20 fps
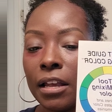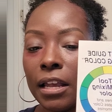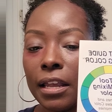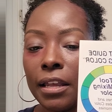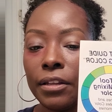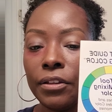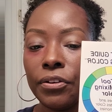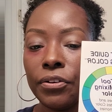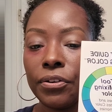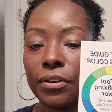
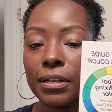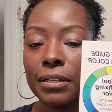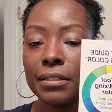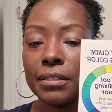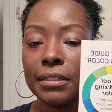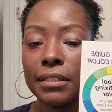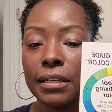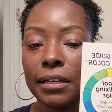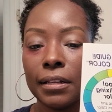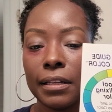in your
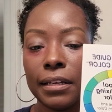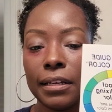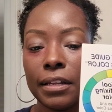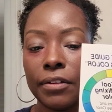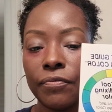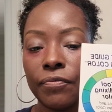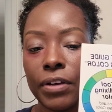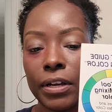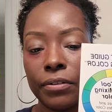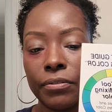concealing
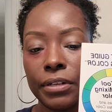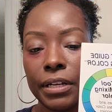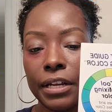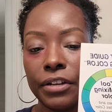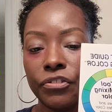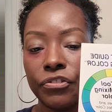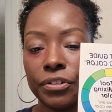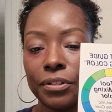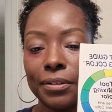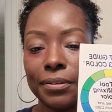and
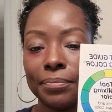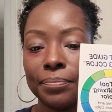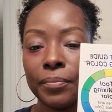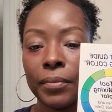foundation.